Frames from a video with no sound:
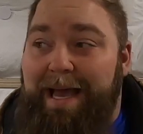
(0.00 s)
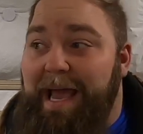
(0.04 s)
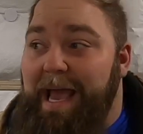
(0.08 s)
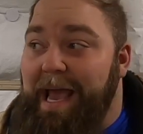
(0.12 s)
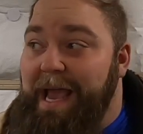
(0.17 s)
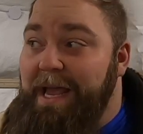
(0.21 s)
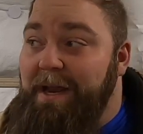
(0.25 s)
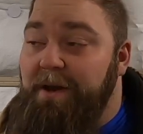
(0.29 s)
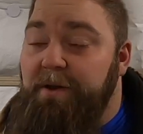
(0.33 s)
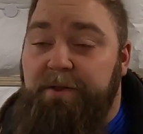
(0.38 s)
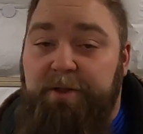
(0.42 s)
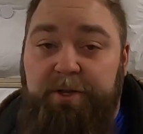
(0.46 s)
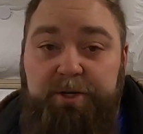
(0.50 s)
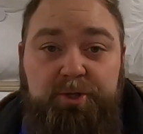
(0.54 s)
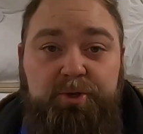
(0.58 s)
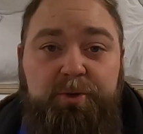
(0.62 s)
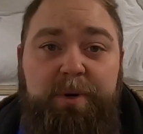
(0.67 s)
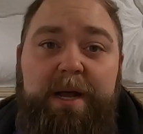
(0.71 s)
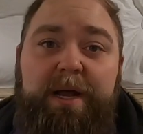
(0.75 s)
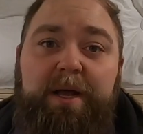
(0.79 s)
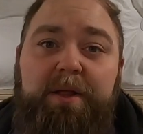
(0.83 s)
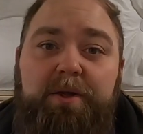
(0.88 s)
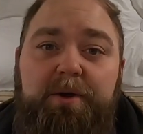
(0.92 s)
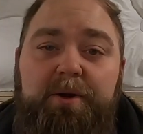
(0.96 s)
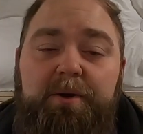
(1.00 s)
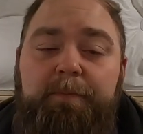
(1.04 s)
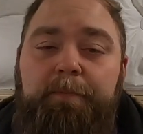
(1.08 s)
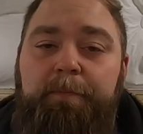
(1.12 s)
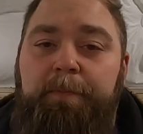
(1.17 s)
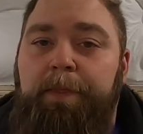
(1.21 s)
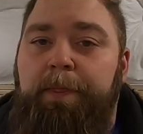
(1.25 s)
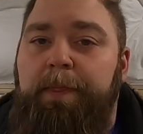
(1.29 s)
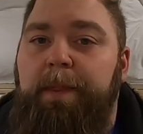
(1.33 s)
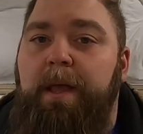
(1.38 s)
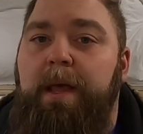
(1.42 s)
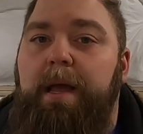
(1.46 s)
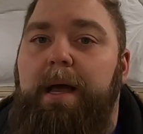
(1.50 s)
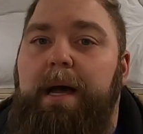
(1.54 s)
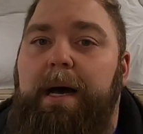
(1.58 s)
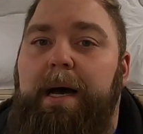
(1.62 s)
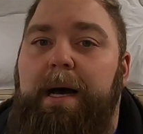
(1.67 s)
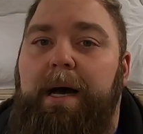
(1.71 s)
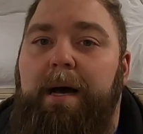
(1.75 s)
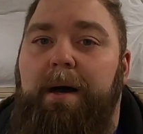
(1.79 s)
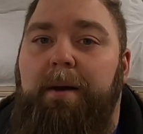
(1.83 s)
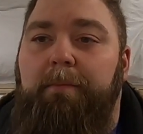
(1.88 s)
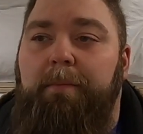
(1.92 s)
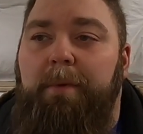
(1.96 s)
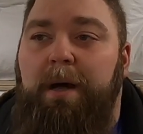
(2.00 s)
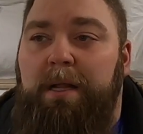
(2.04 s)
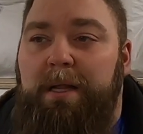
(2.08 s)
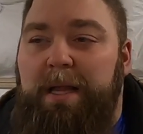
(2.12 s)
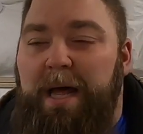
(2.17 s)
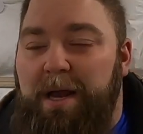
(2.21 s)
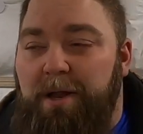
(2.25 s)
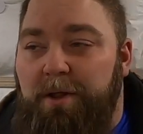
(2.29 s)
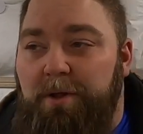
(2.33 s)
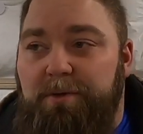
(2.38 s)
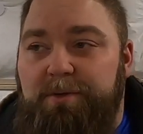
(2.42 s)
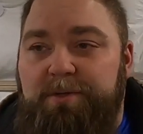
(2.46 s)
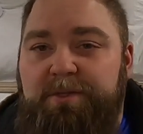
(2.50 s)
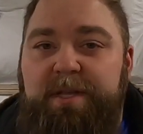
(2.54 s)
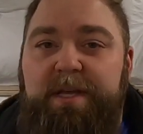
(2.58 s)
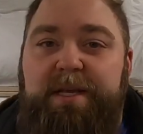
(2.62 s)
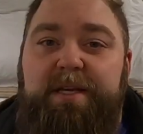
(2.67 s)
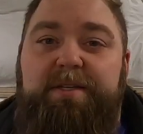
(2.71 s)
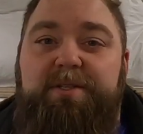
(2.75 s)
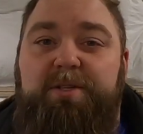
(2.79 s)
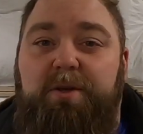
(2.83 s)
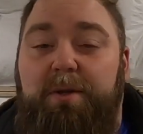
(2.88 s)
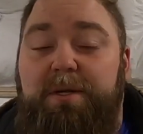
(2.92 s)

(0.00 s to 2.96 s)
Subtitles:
and the trailer, a lot of those things.